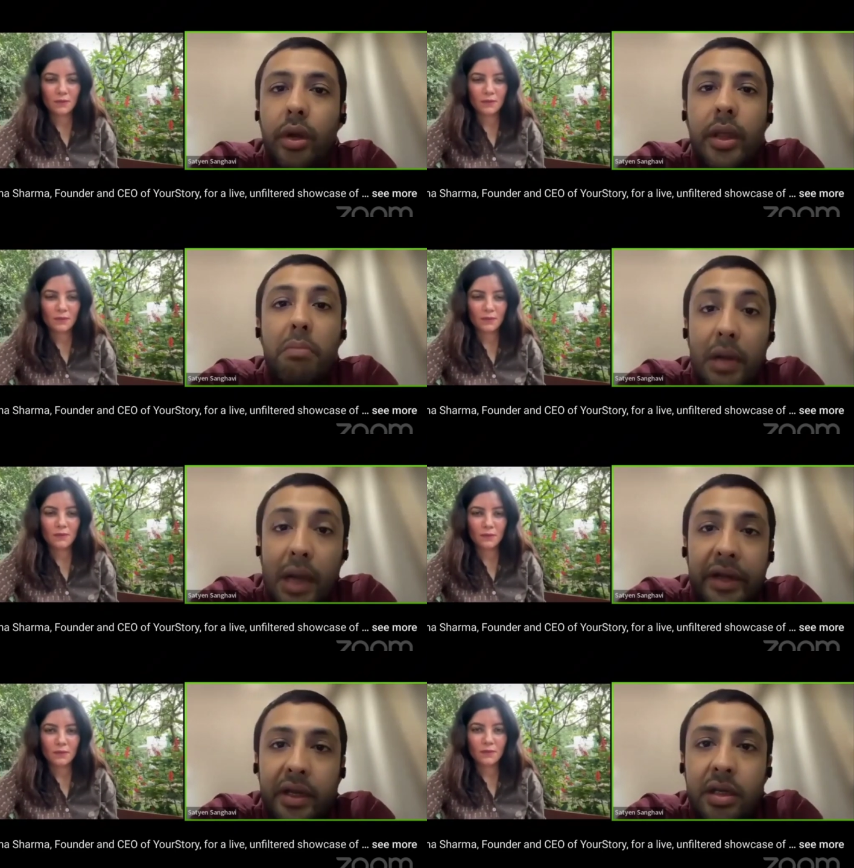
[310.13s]
Speaker 1: who would
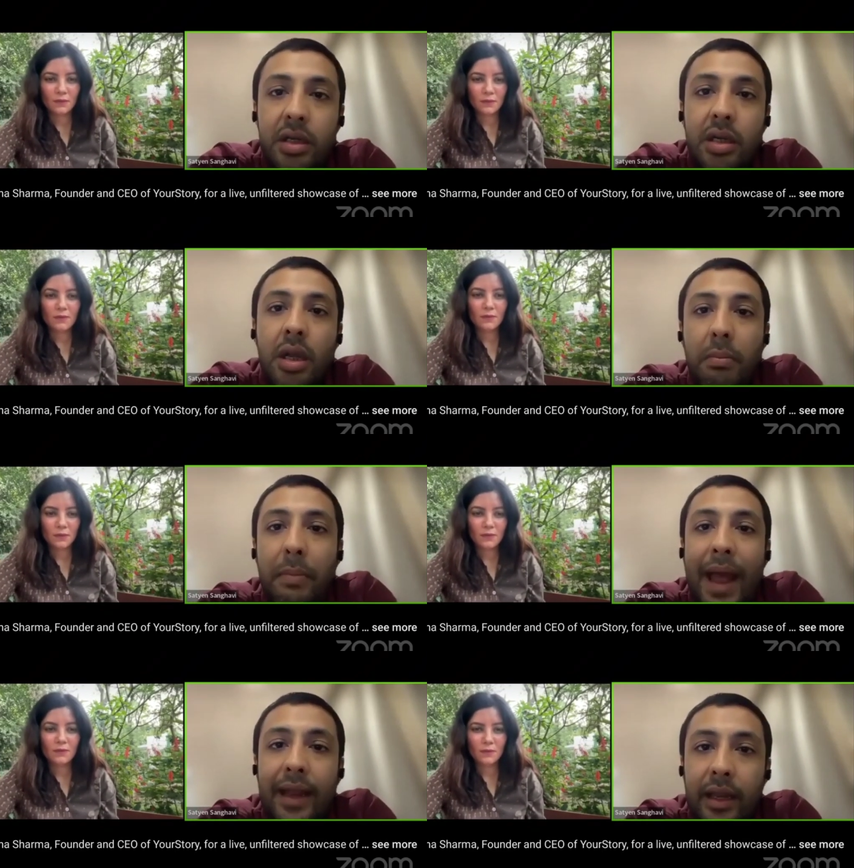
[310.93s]
implant it
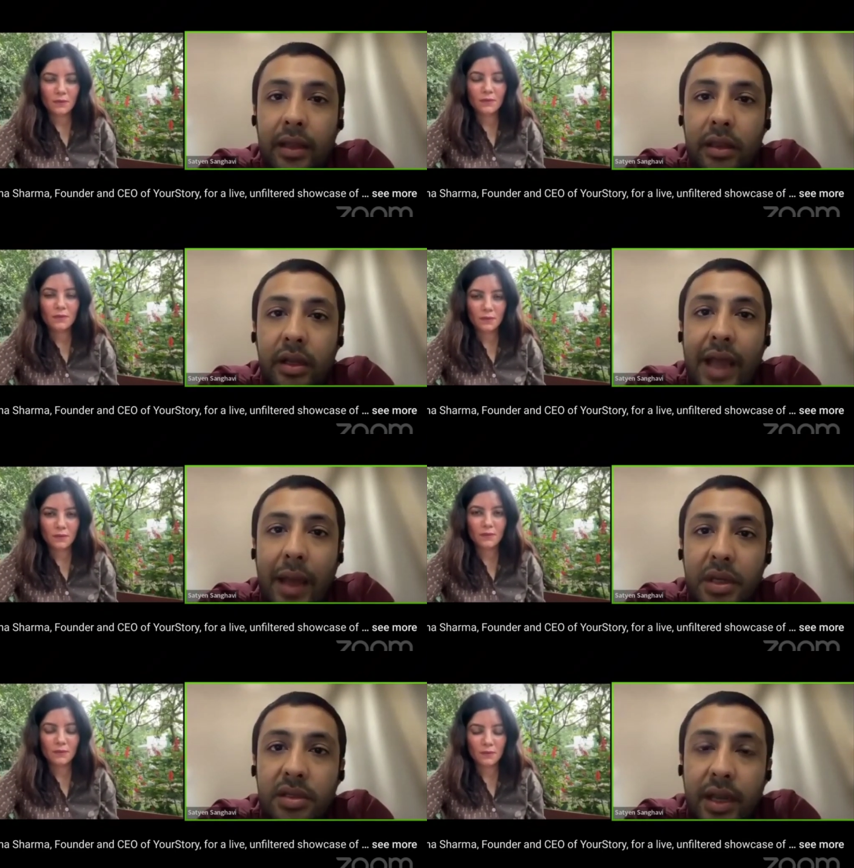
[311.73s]
back in the
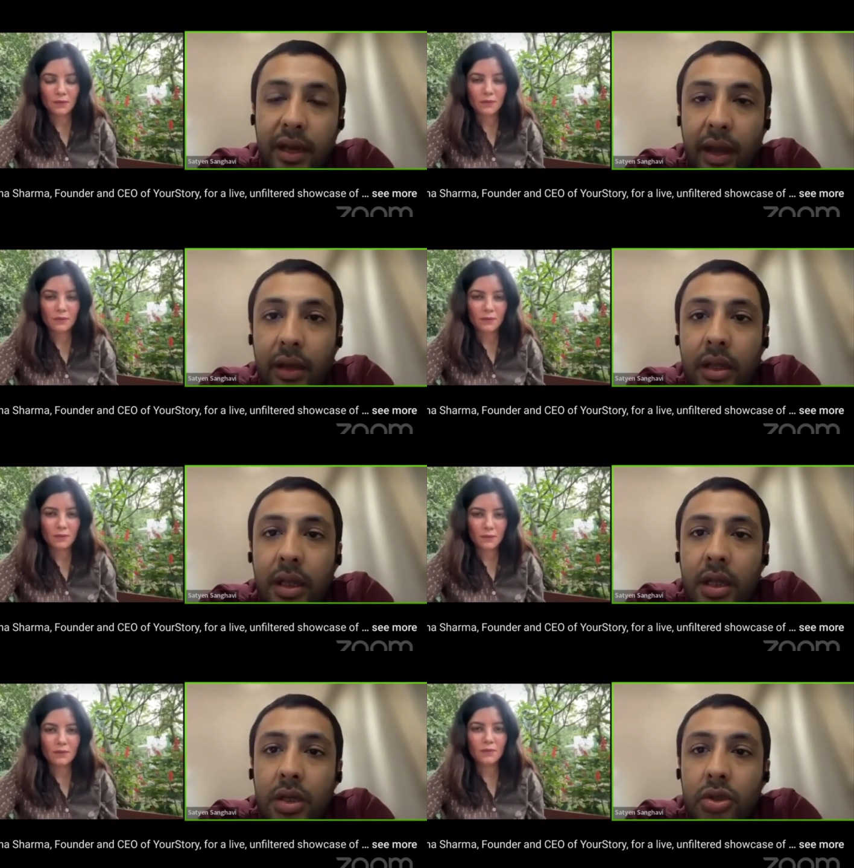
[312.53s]
damaged area
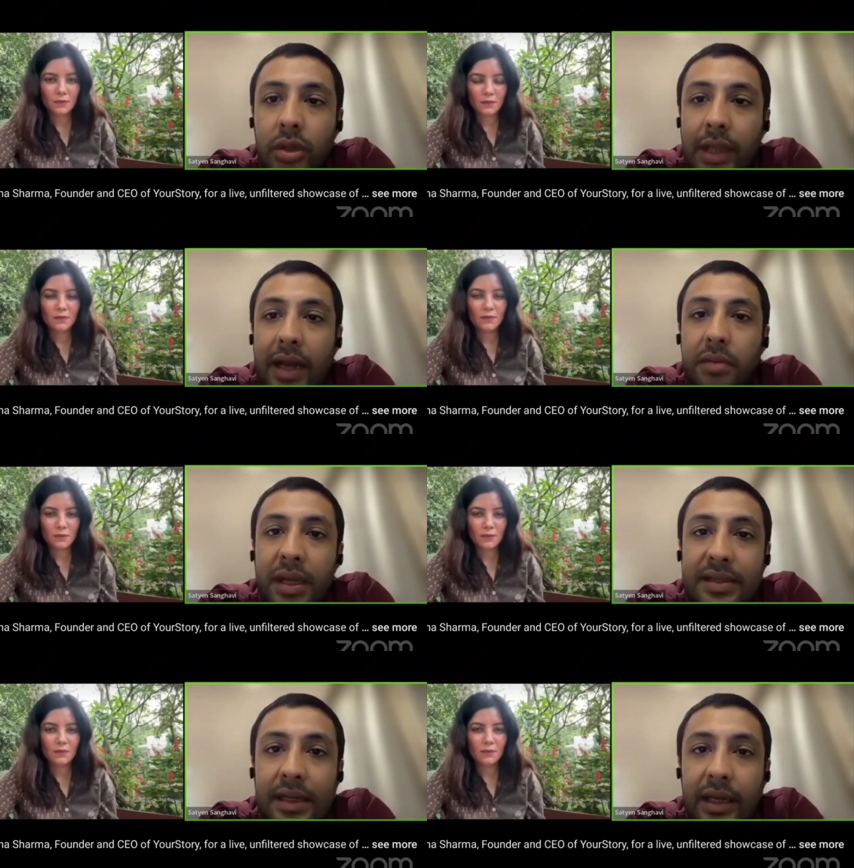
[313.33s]
so that
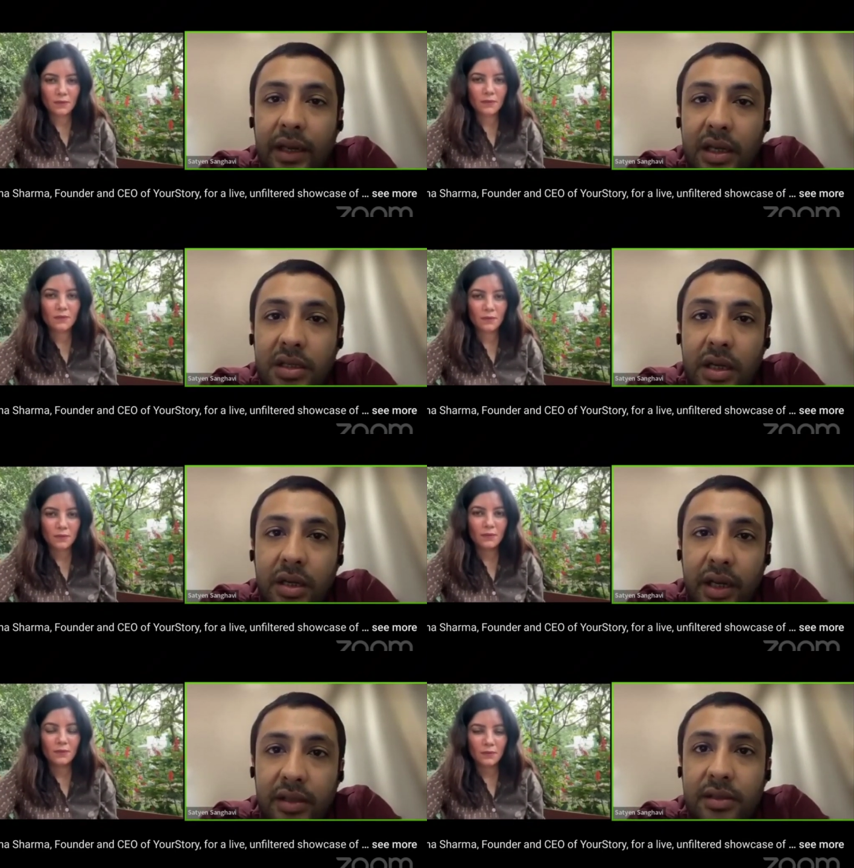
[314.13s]
basically
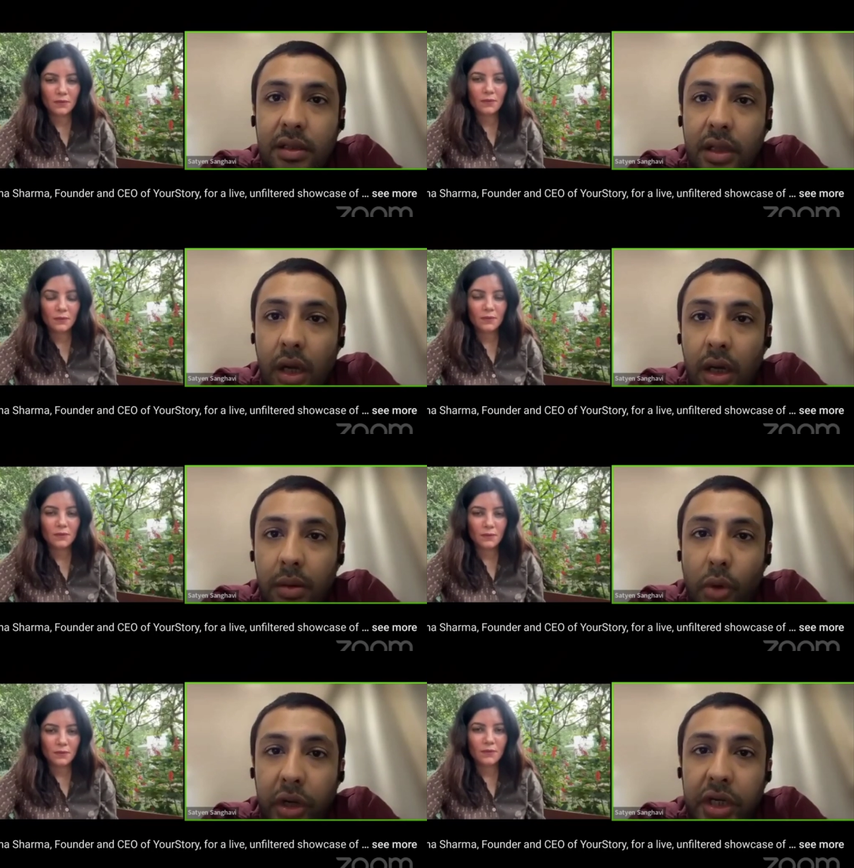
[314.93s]
regenerates
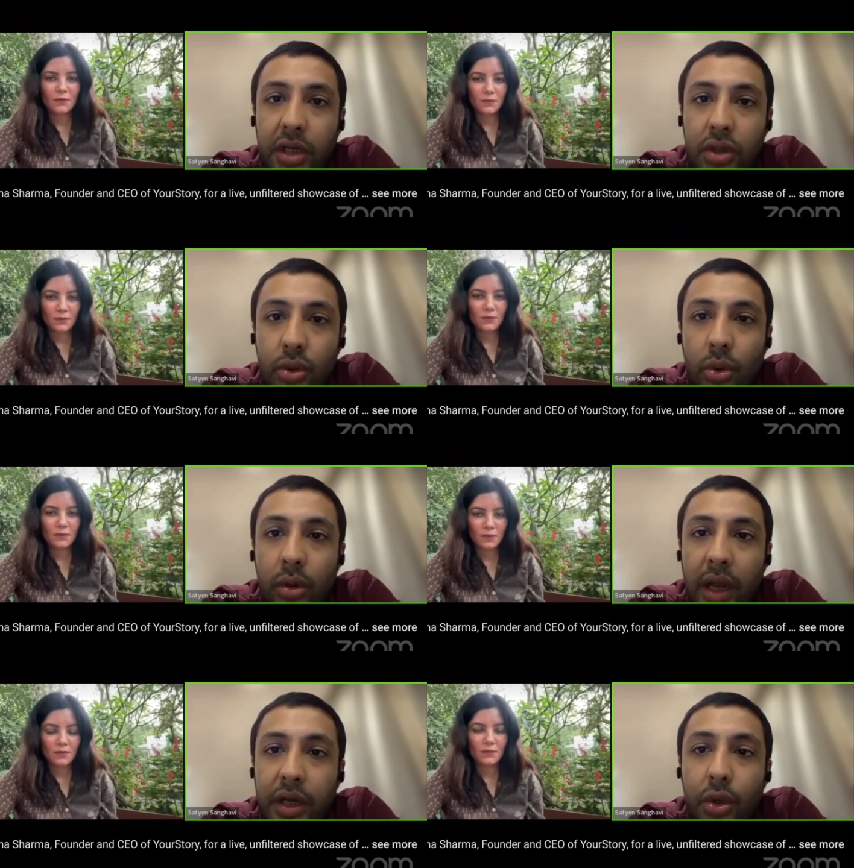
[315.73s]
the body
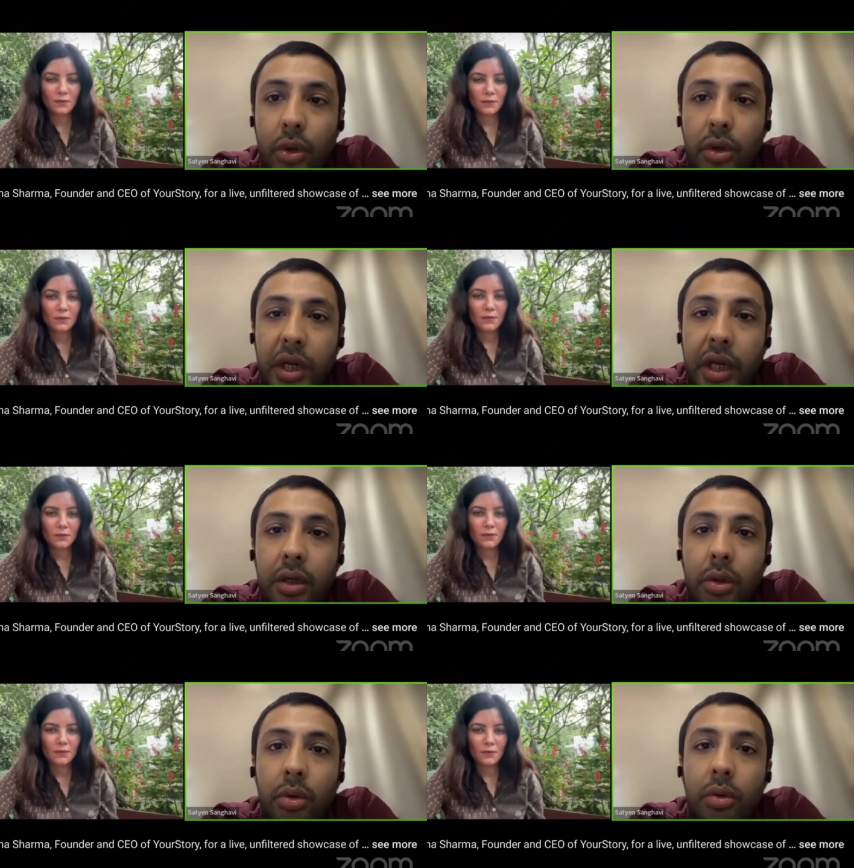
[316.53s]
tissue and you don't
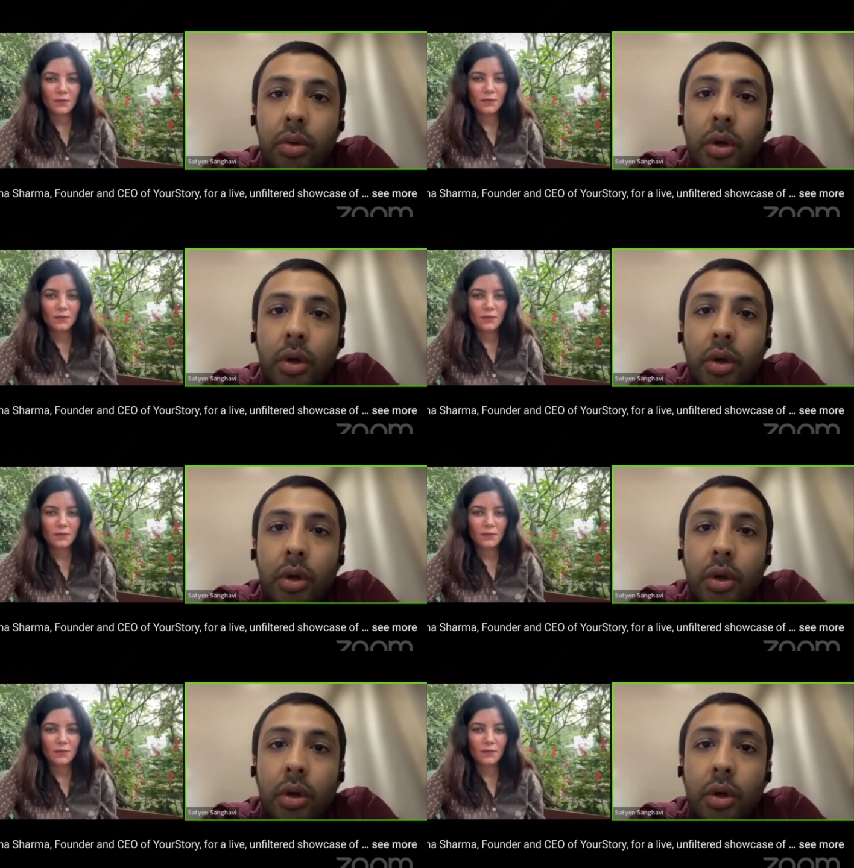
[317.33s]
need to